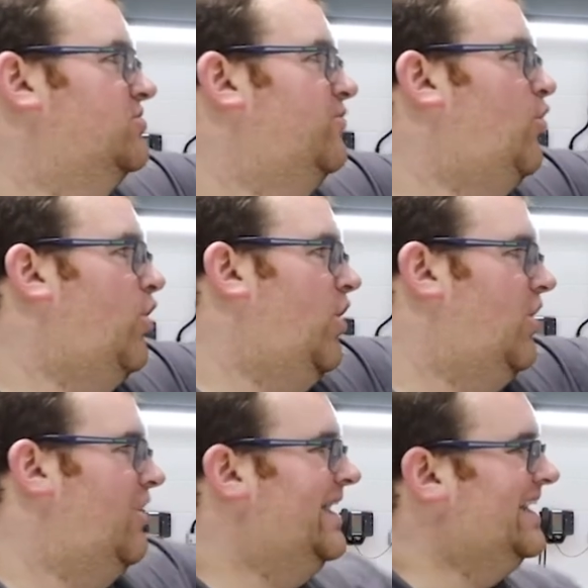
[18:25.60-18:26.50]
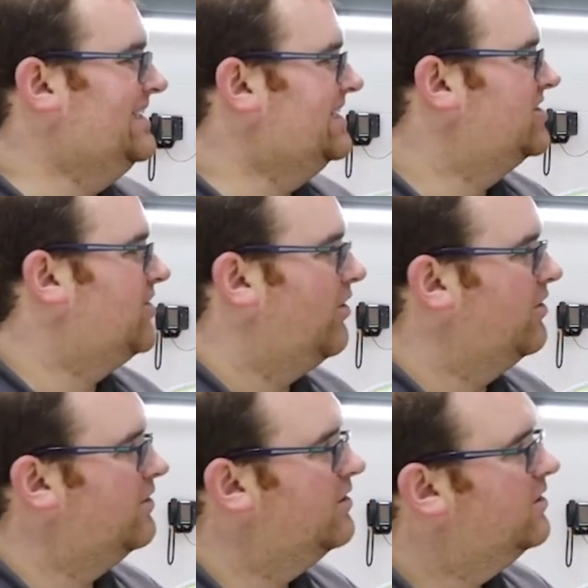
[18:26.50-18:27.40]
for our easy
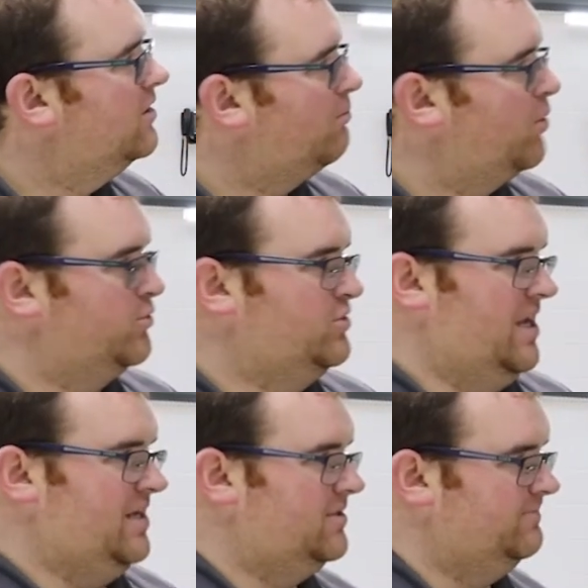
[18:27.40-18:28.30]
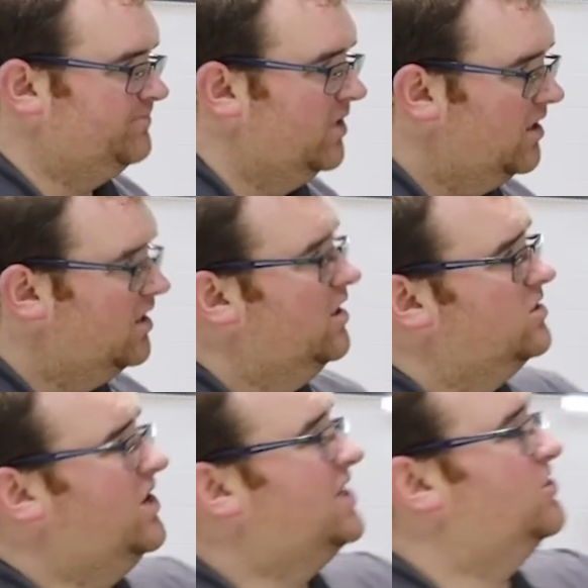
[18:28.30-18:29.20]
starting process.
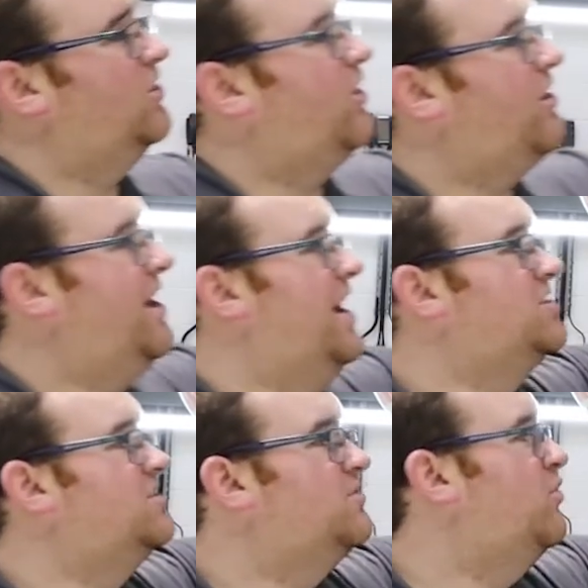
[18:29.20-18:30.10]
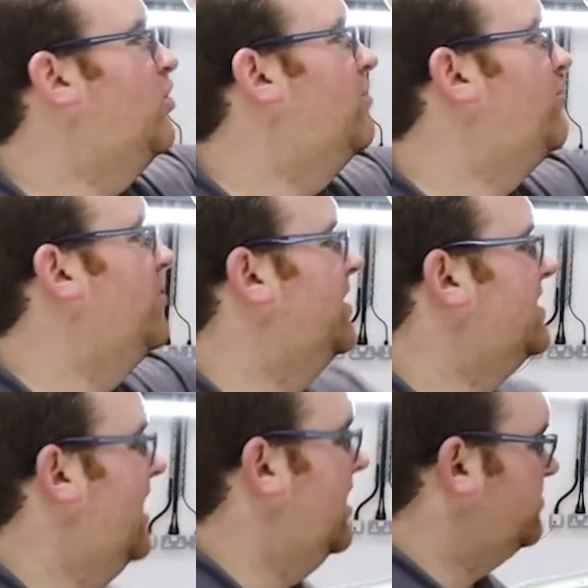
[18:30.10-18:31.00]
So that's all our connections for our front
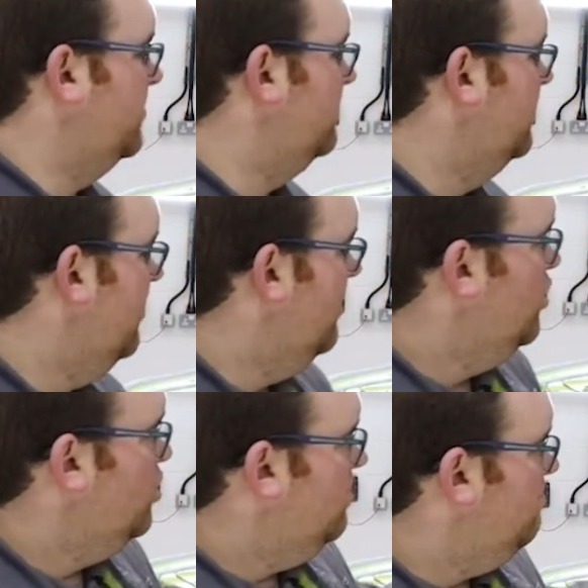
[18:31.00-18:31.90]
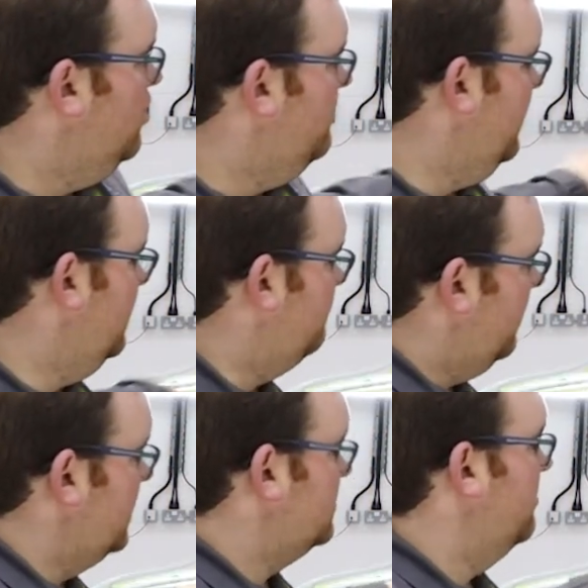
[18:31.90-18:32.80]
attachment. Moving in
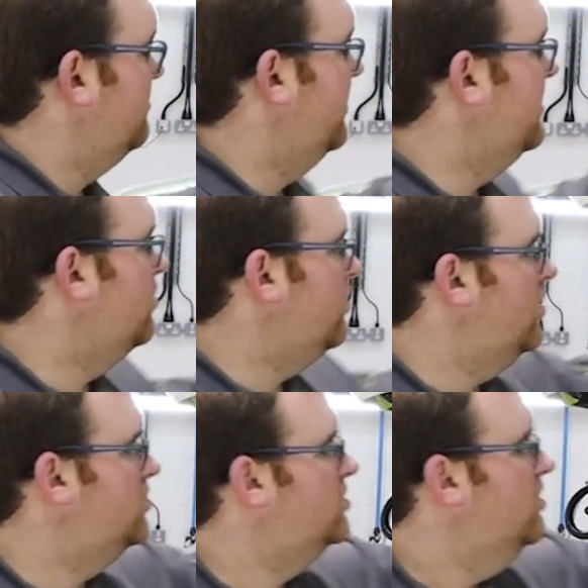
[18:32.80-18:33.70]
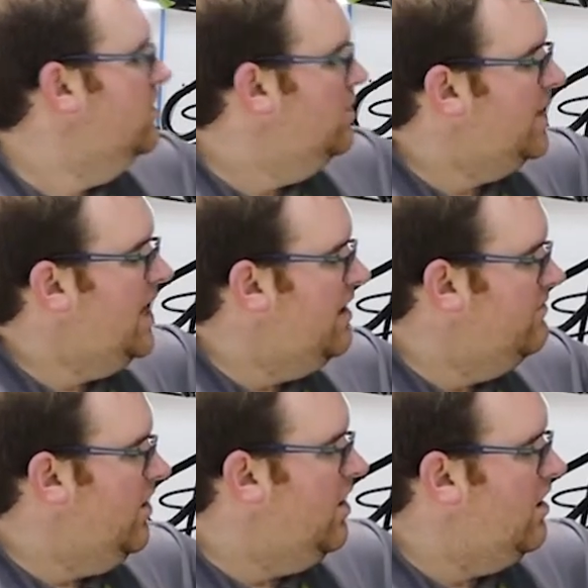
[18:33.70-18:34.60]
back to our feed rollers, we
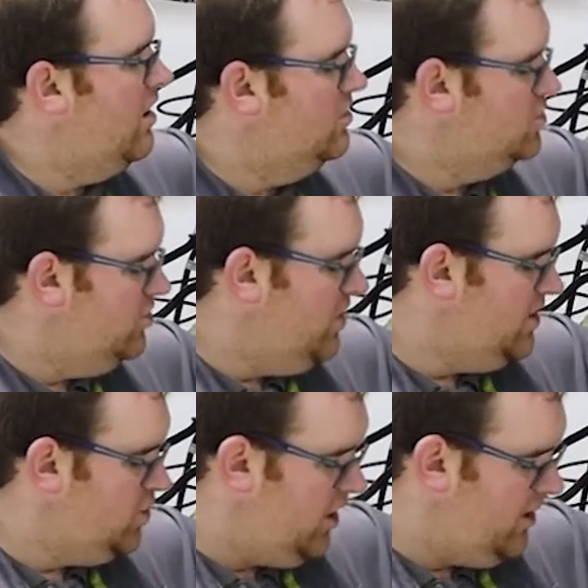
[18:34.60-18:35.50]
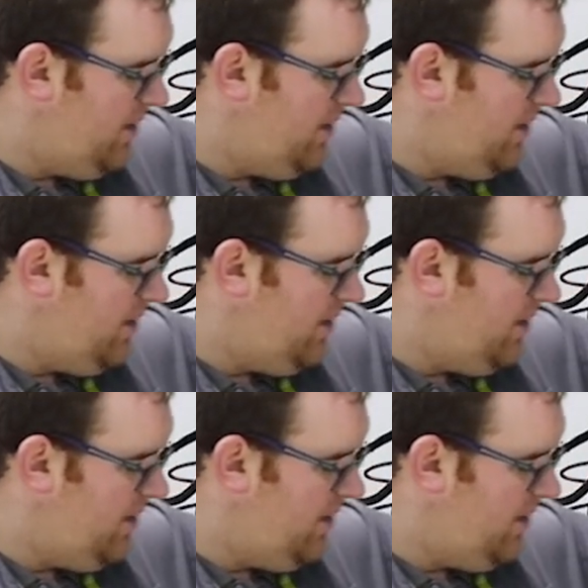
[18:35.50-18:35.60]
have our 2 hydraulic